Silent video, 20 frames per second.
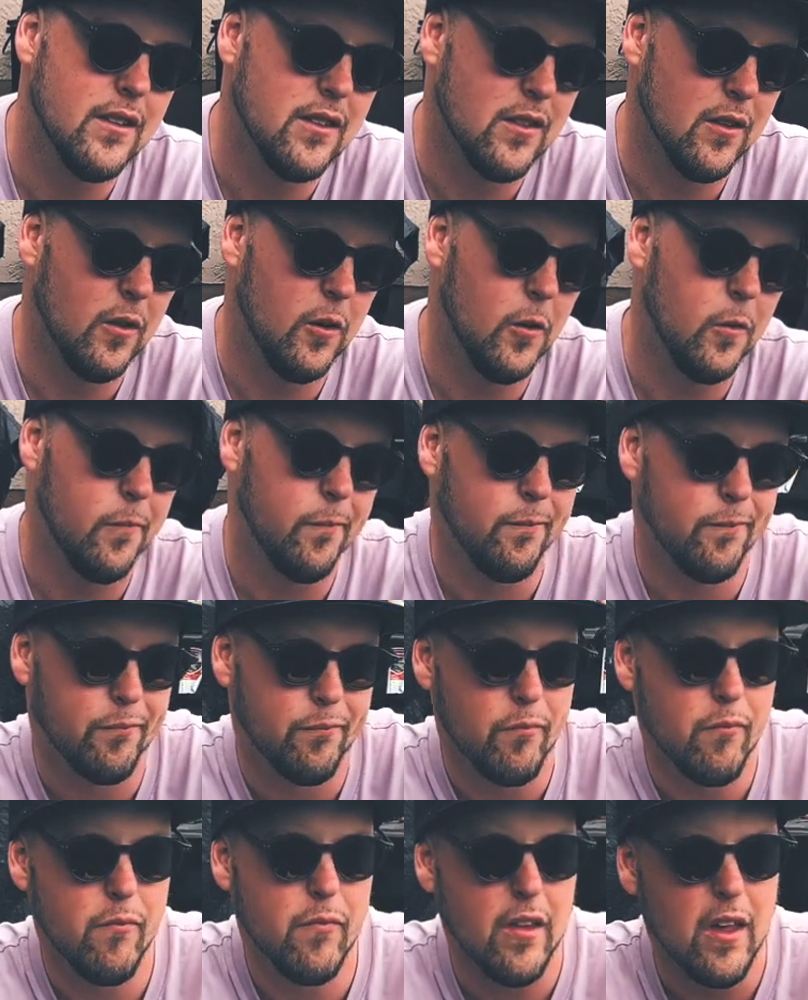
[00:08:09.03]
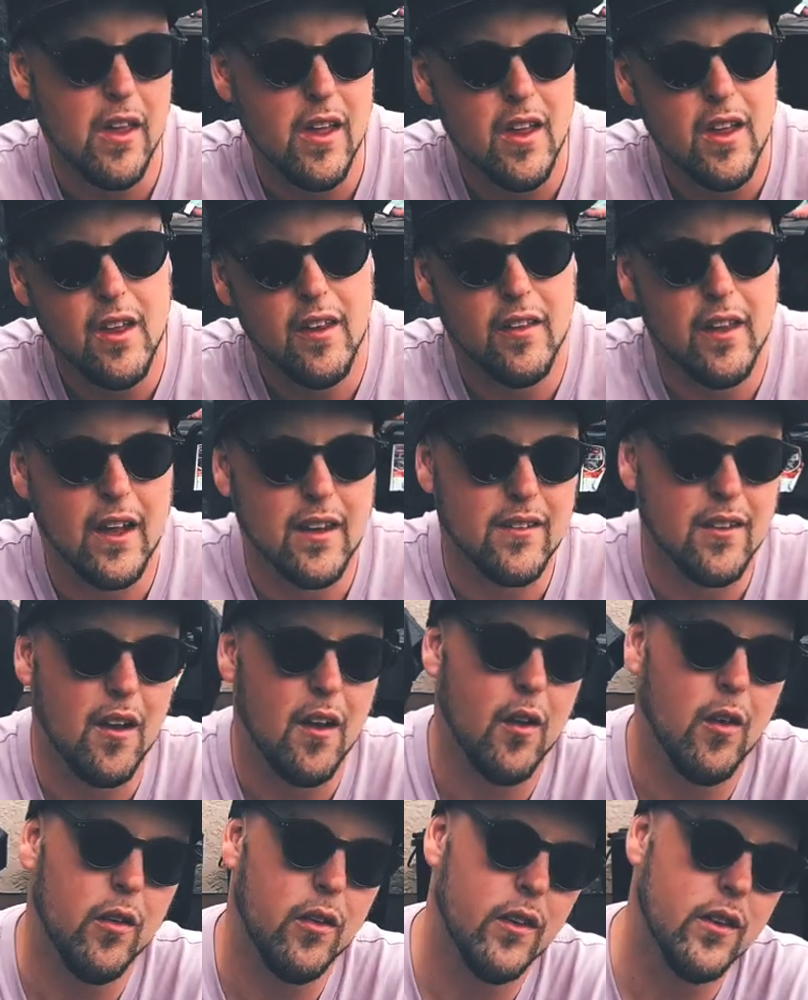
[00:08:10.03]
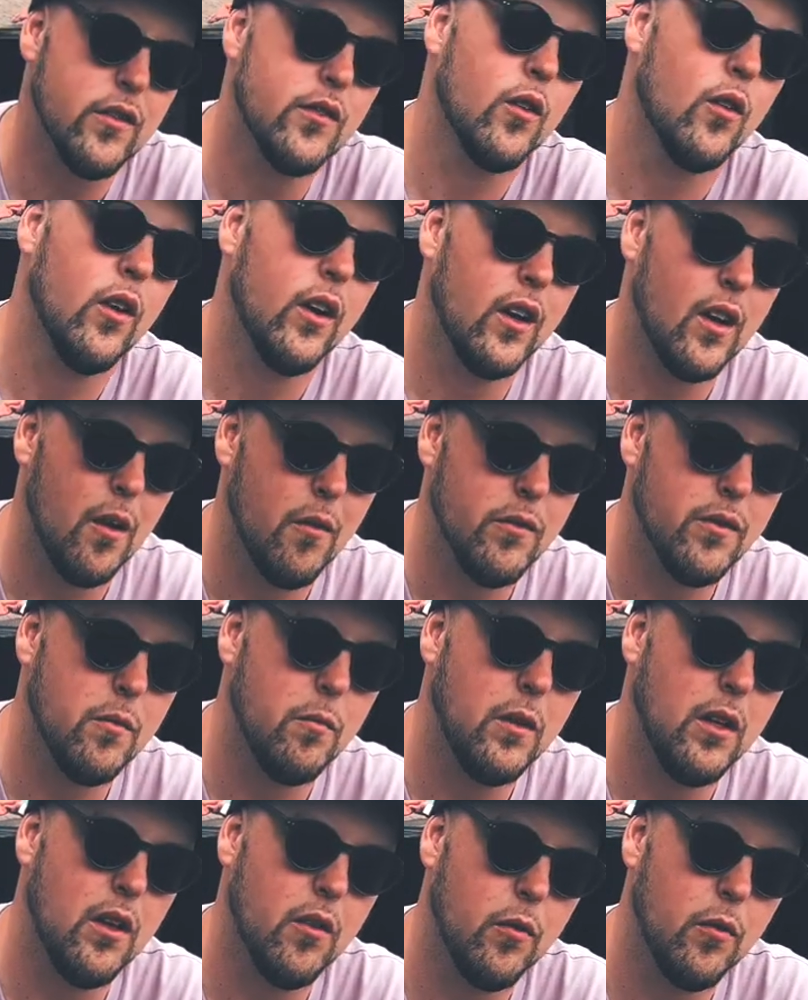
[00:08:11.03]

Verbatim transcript: So that's how this story comes to be.